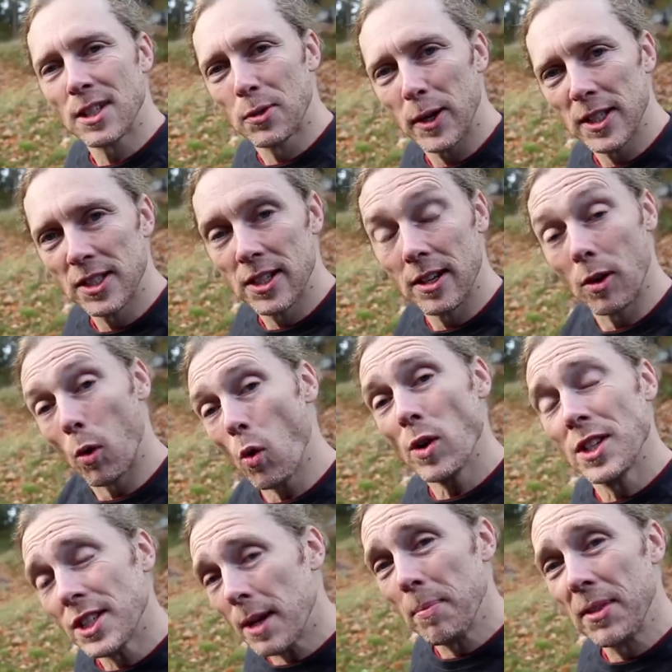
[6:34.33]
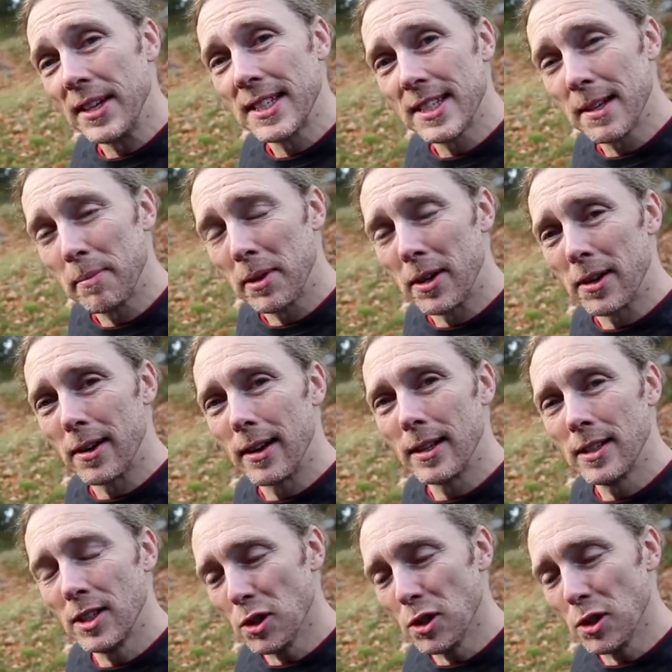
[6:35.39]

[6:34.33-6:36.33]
question, or something similar,